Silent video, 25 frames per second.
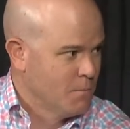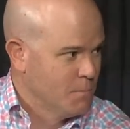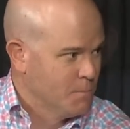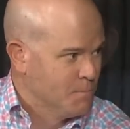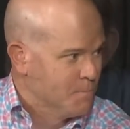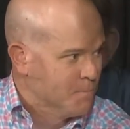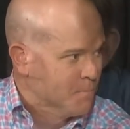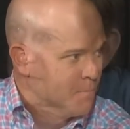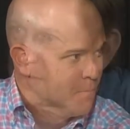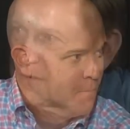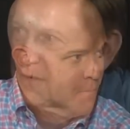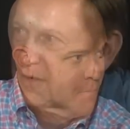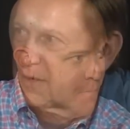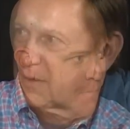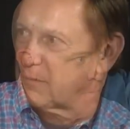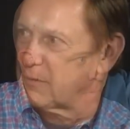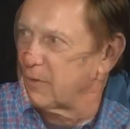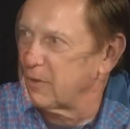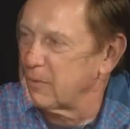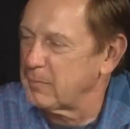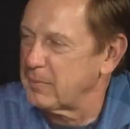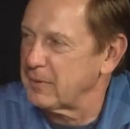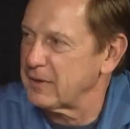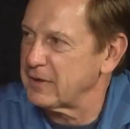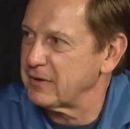And they damn
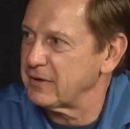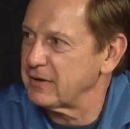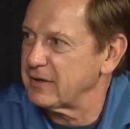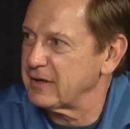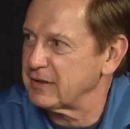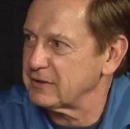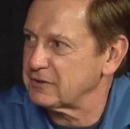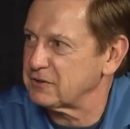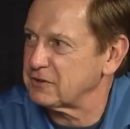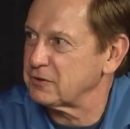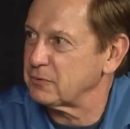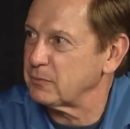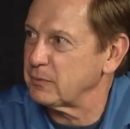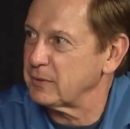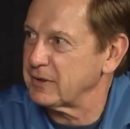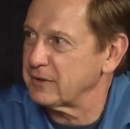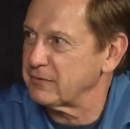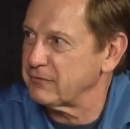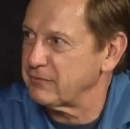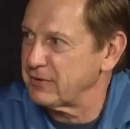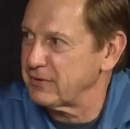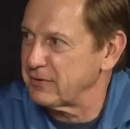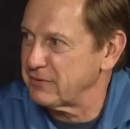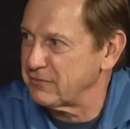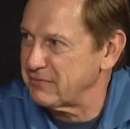well better not swing
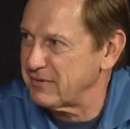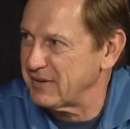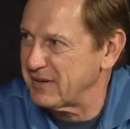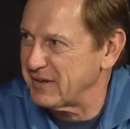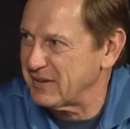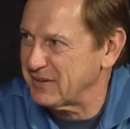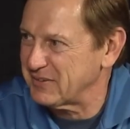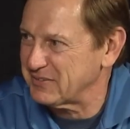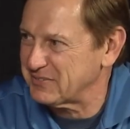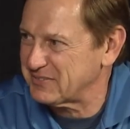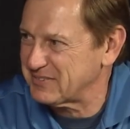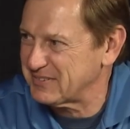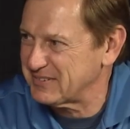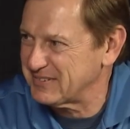it very fast.